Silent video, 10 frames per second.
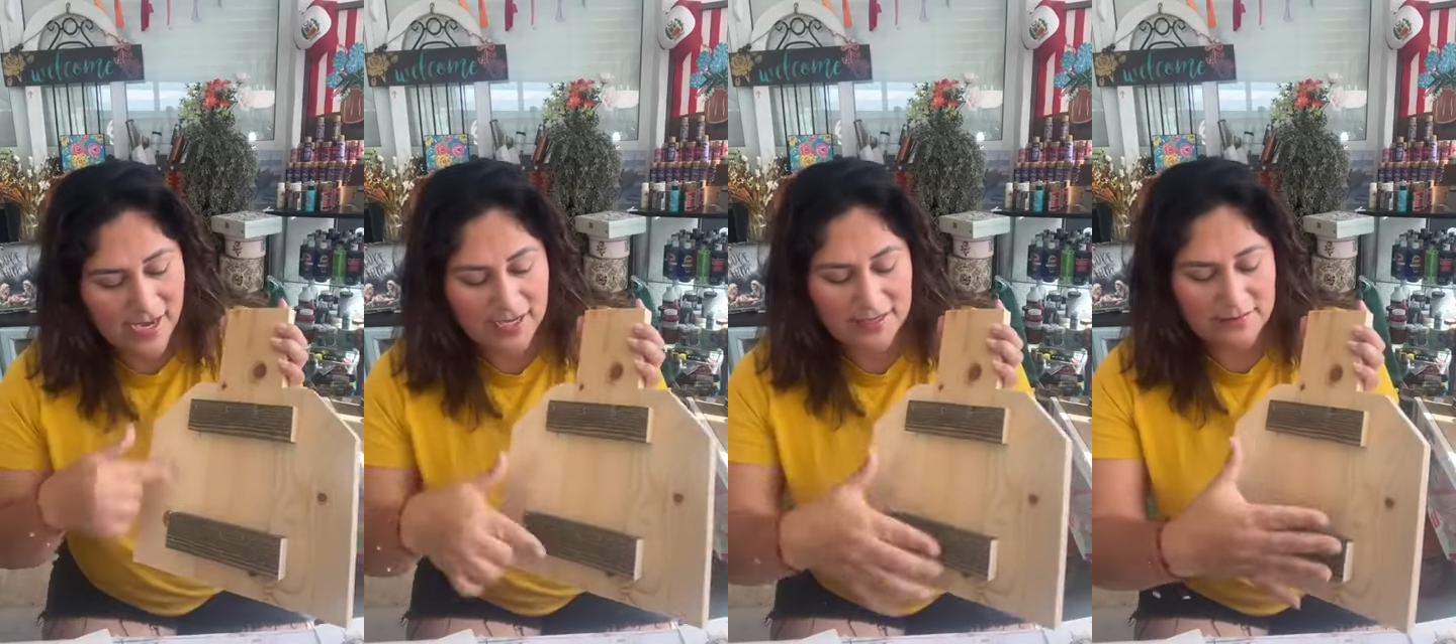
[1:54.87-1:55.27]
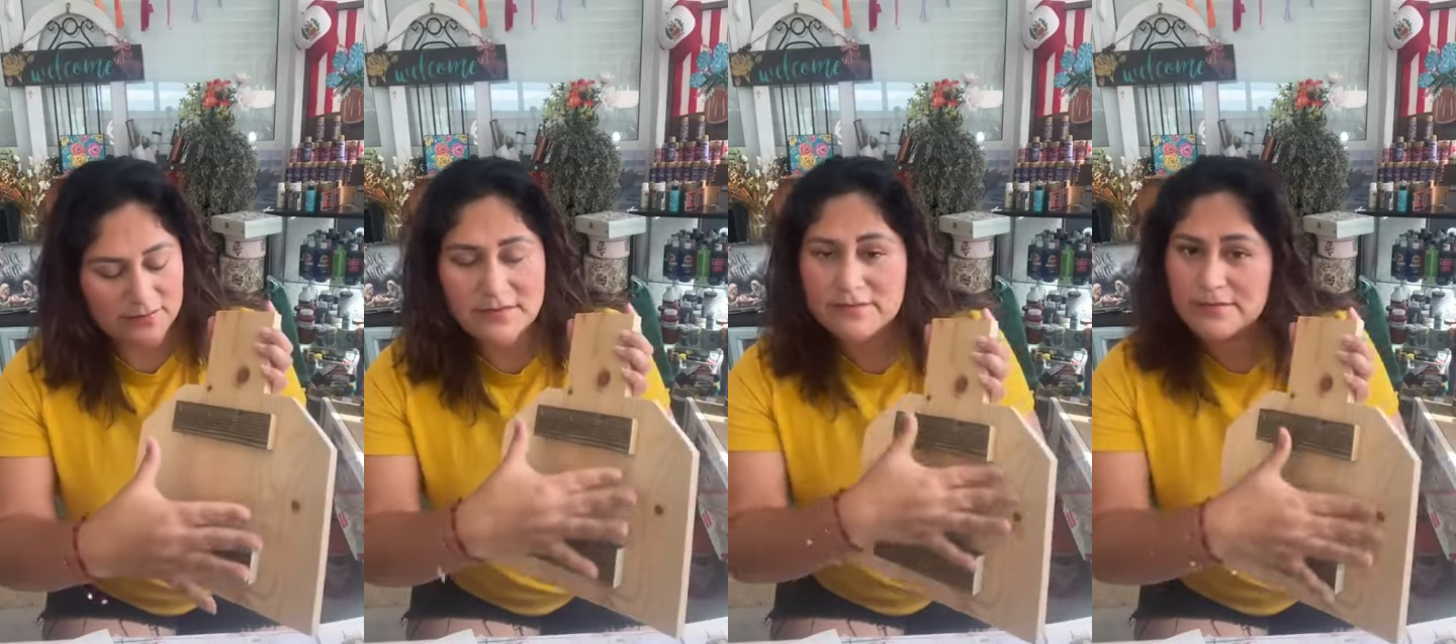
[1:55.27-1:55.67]
I
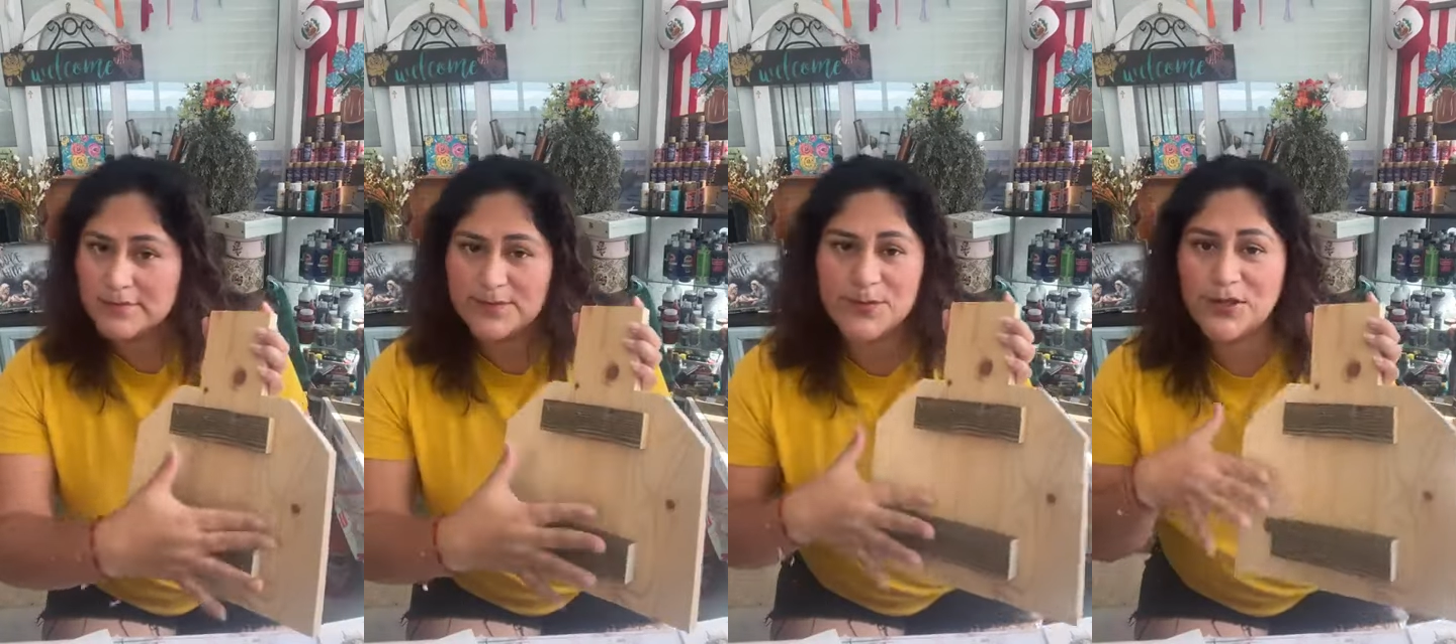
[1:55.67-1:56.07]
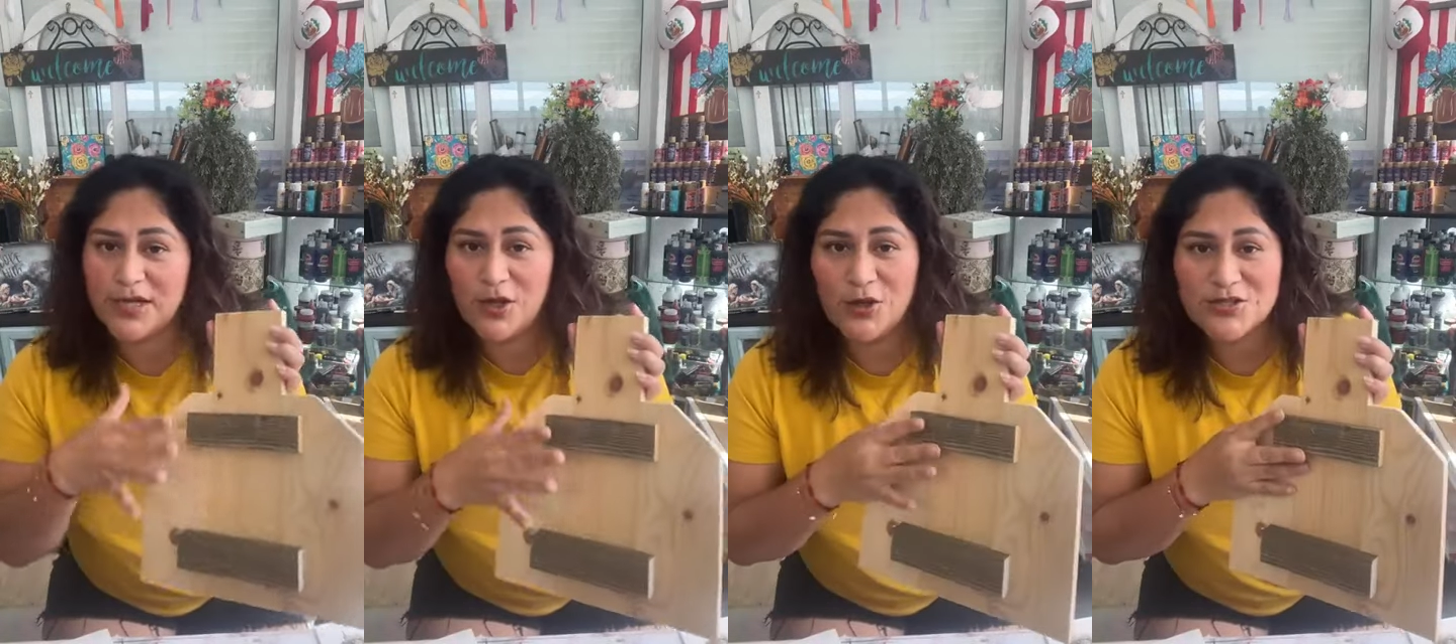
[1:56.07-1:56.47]

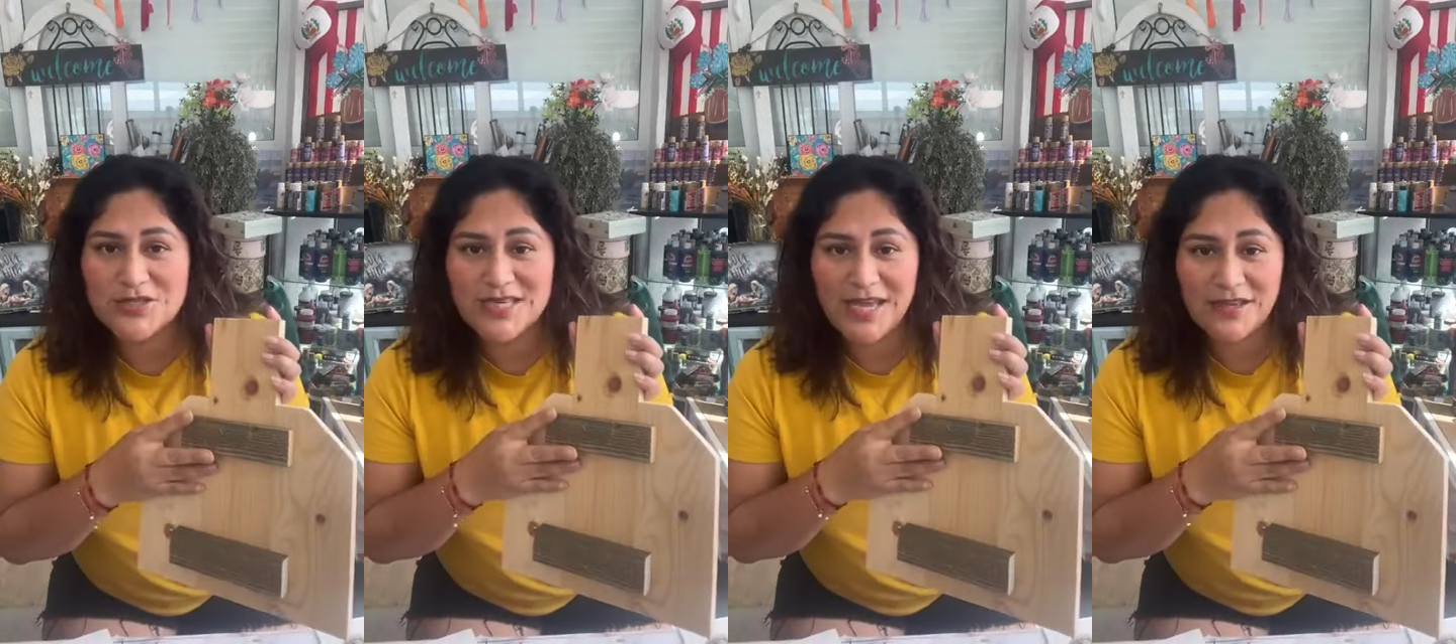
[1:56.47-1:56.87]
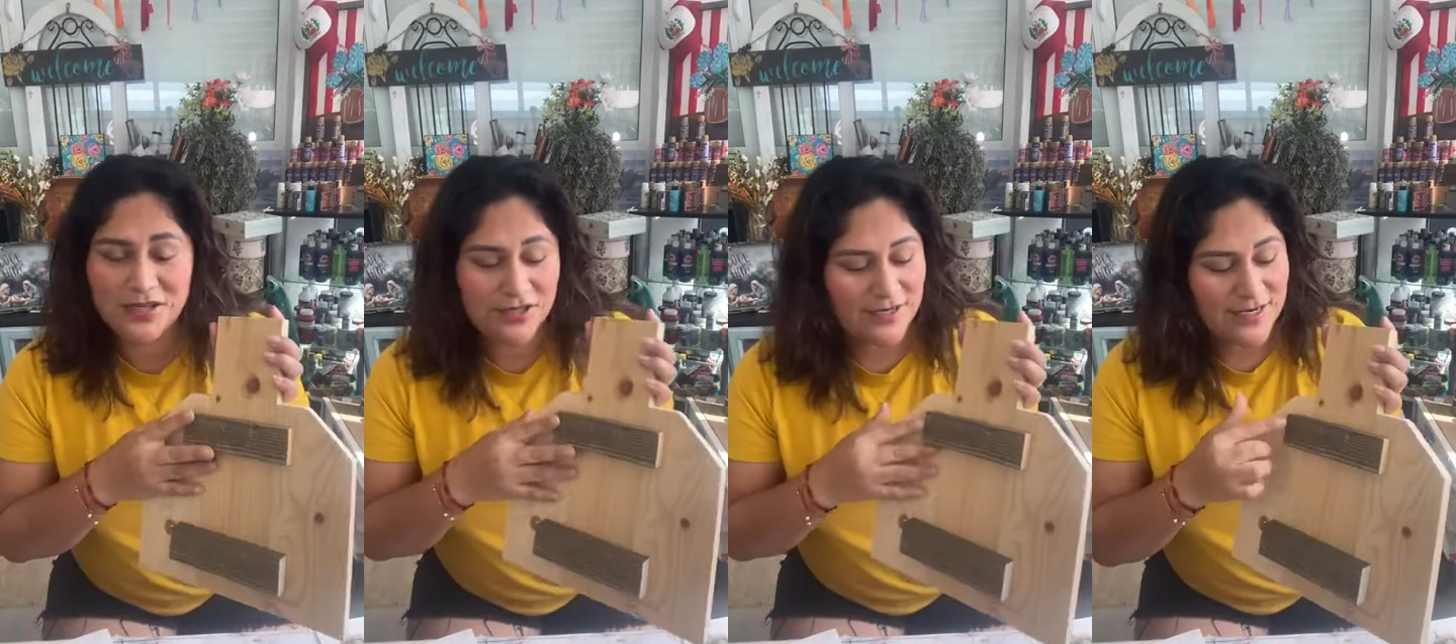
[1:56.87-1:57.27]
put it all
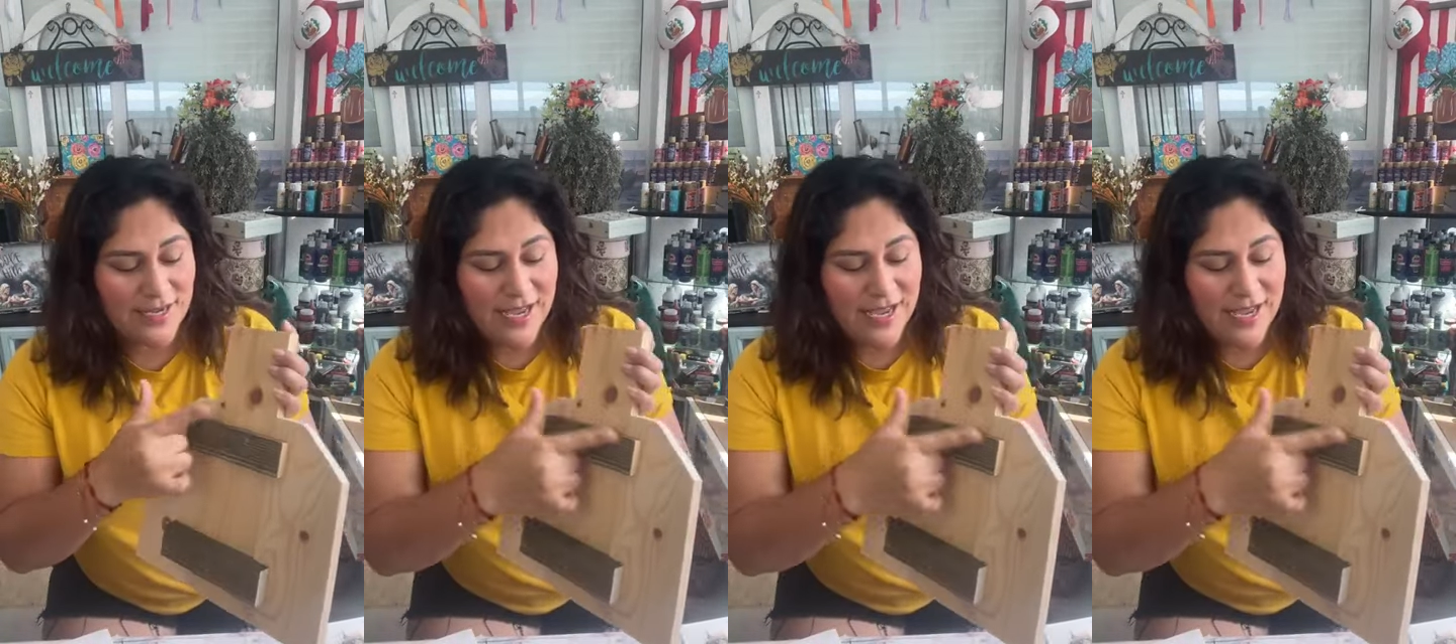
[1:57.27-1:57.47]
together.